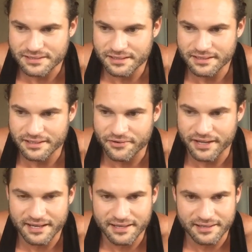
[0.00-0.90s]
in
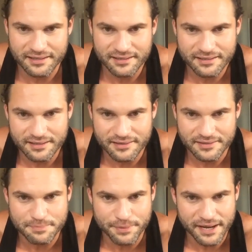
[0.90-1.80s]
creating
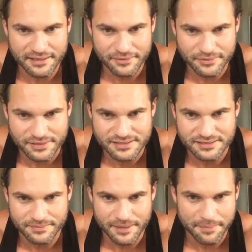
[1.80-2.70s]
this brand, it was
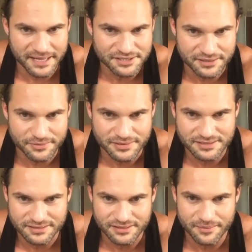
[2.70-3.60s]
my passion. It
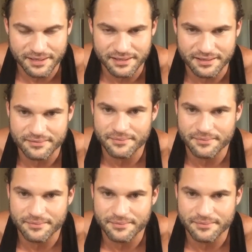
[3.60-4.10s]
was, you know, my